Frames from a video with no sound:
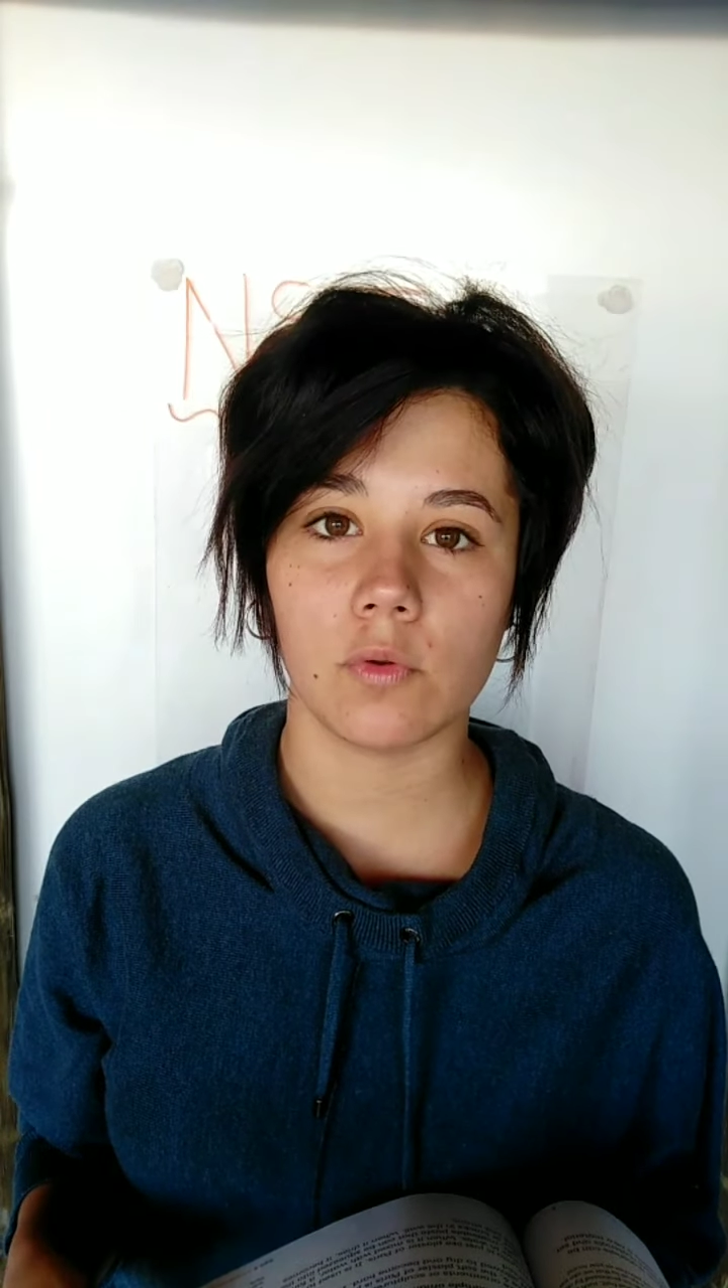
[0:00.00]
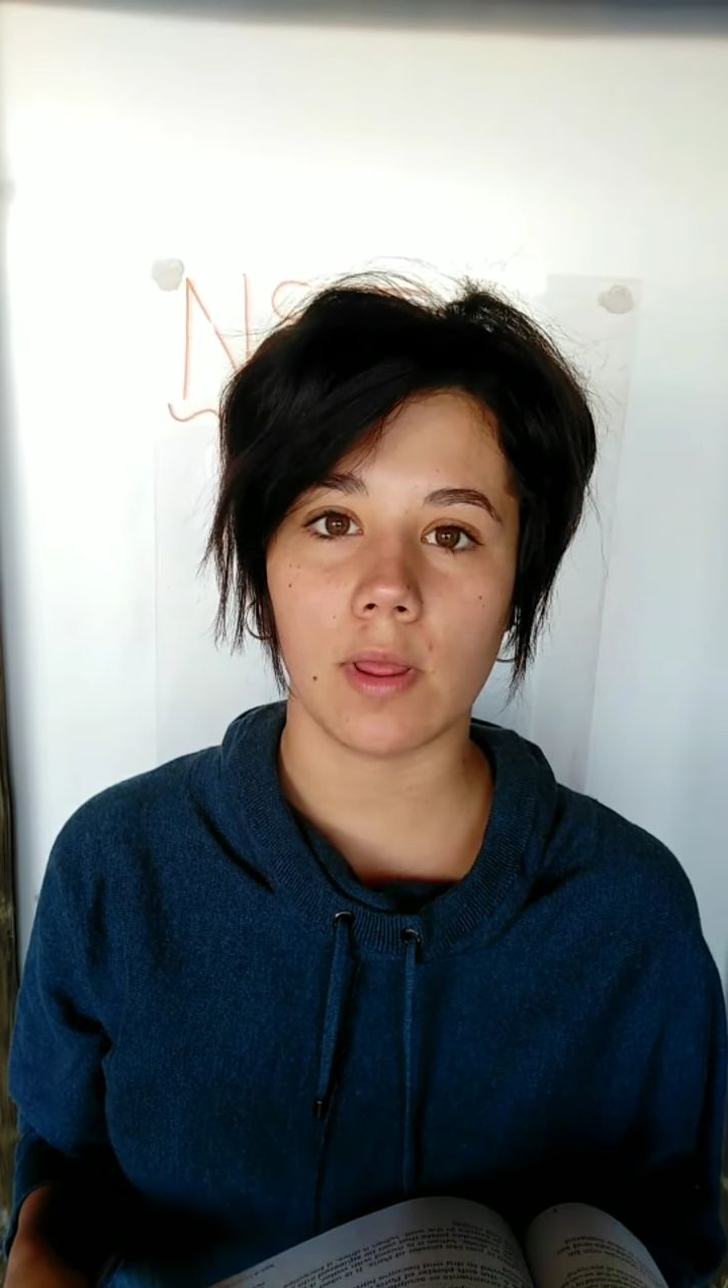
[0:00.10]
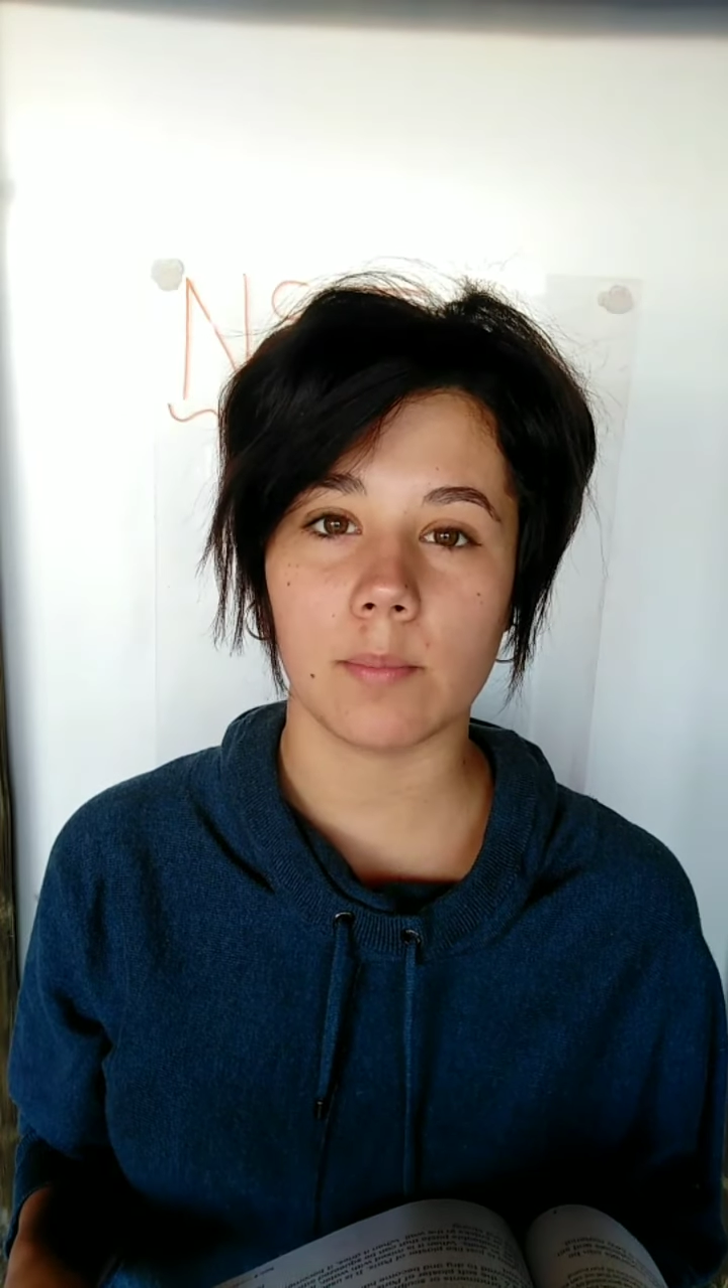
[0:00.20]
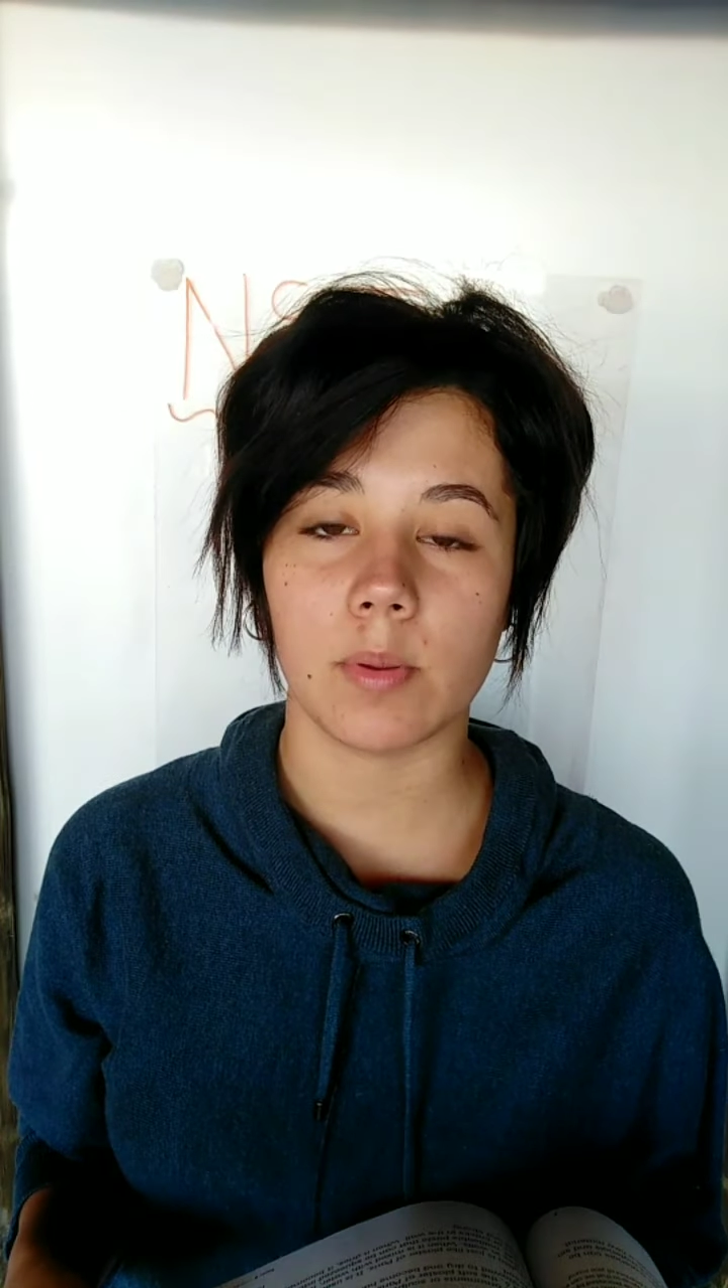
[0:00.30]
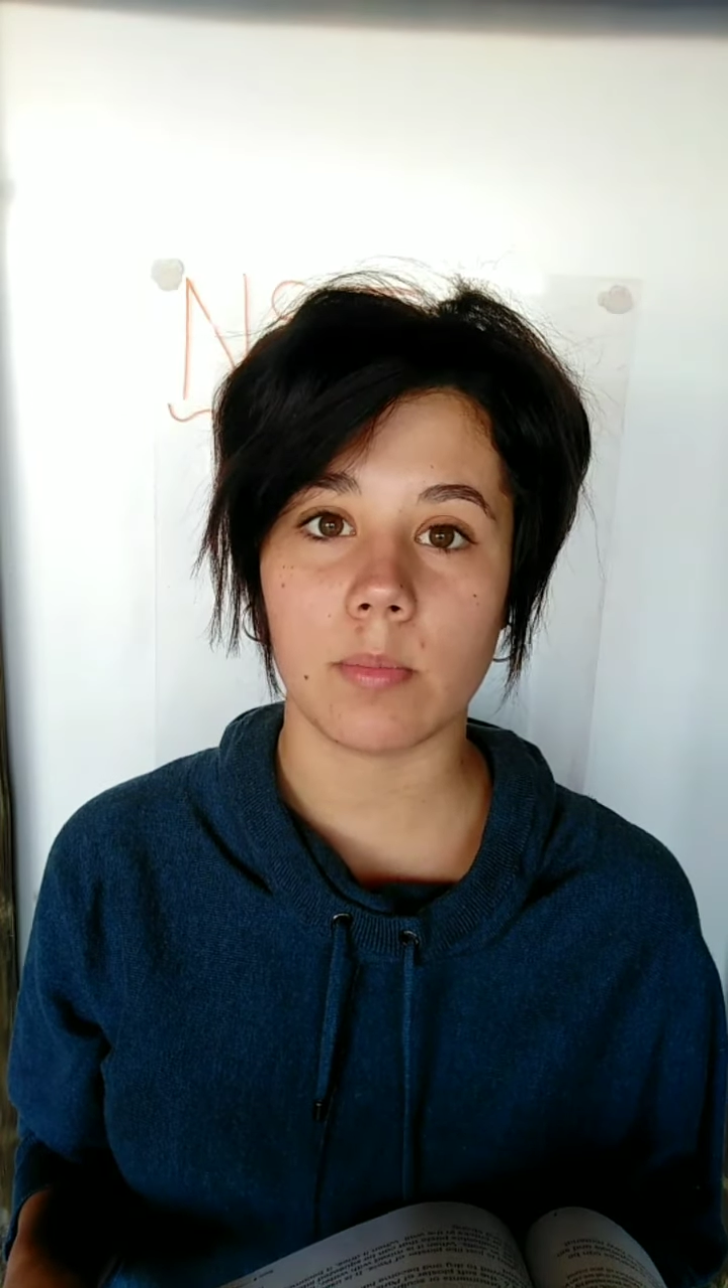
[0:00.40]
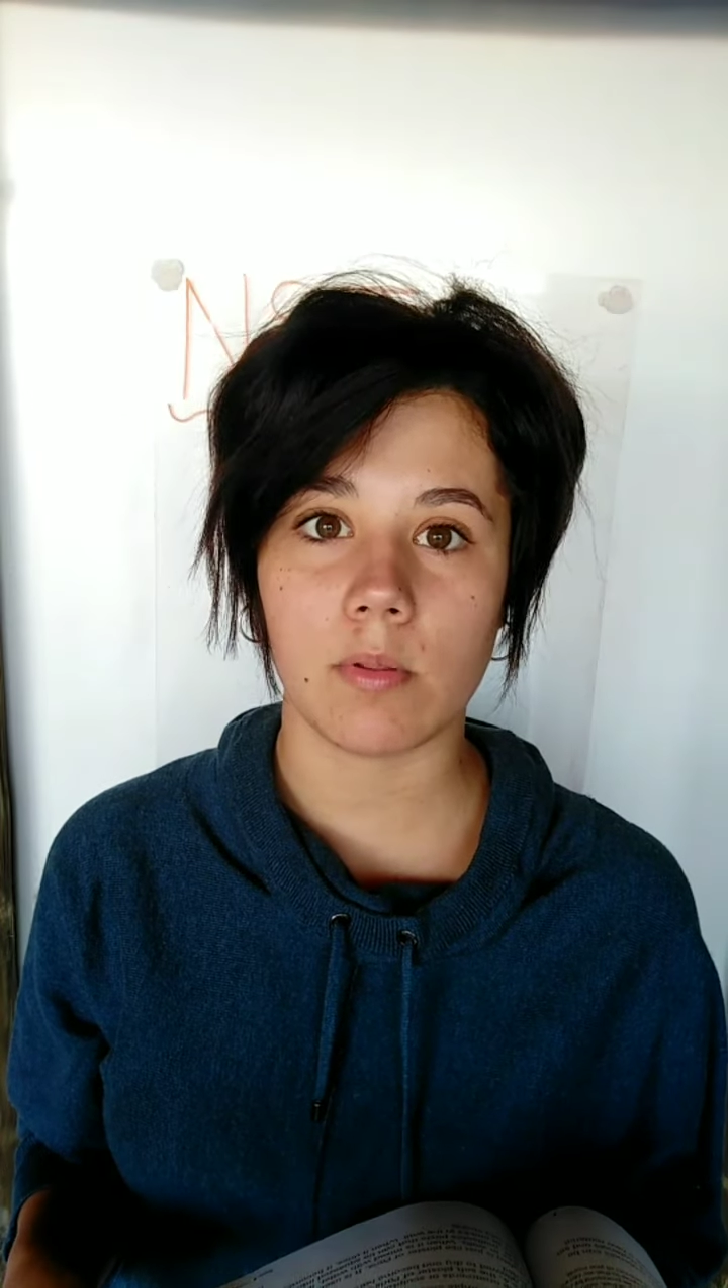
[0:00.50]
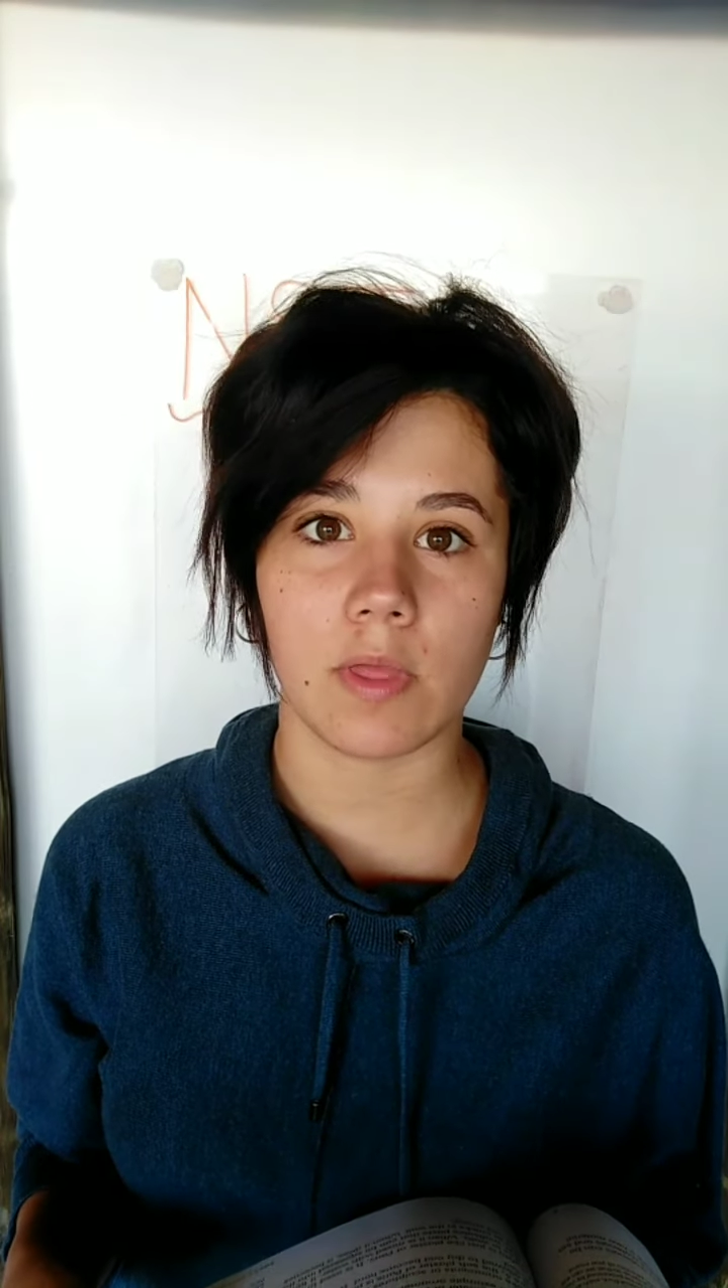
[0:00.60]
like people